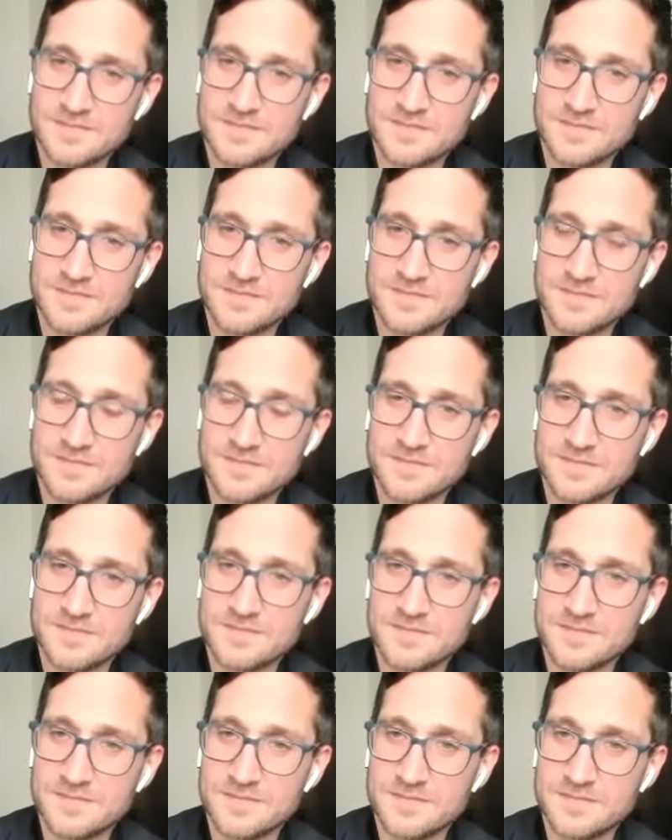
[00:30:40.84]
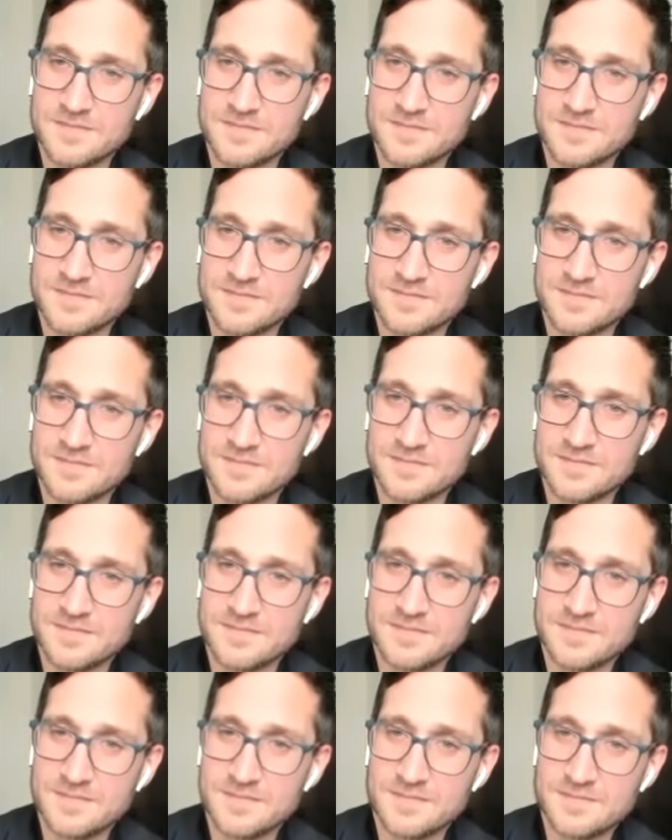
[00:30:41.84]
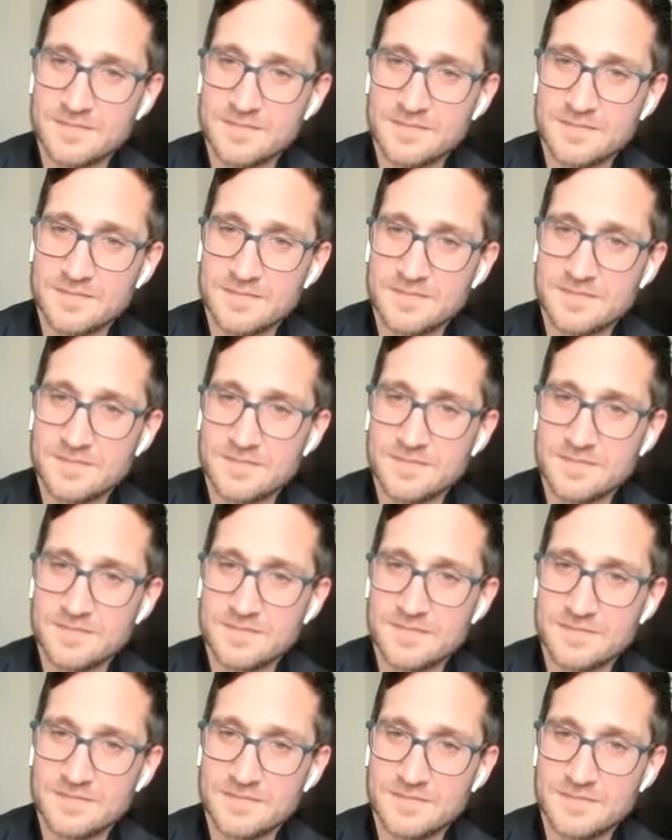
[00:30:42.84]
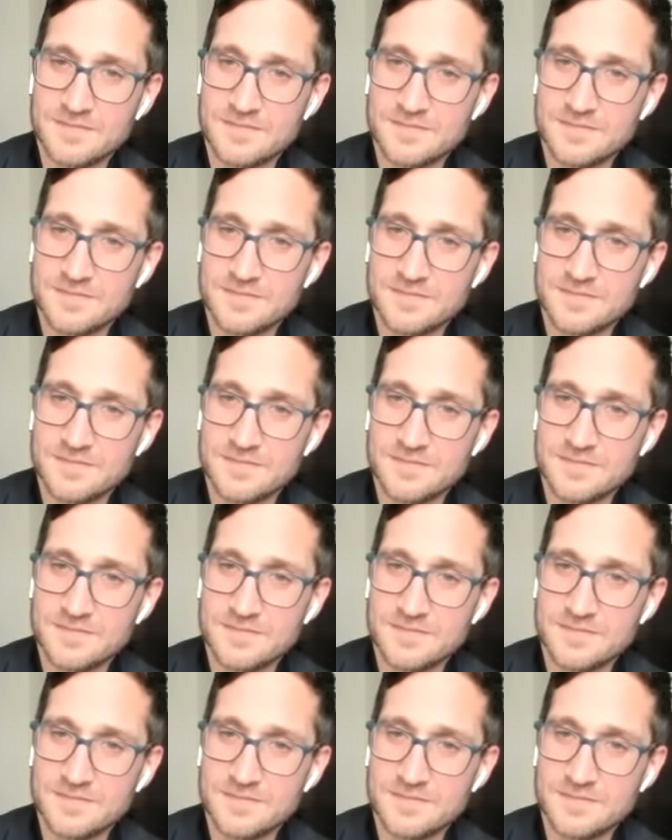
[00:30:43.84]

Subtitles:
This person isn't speaking.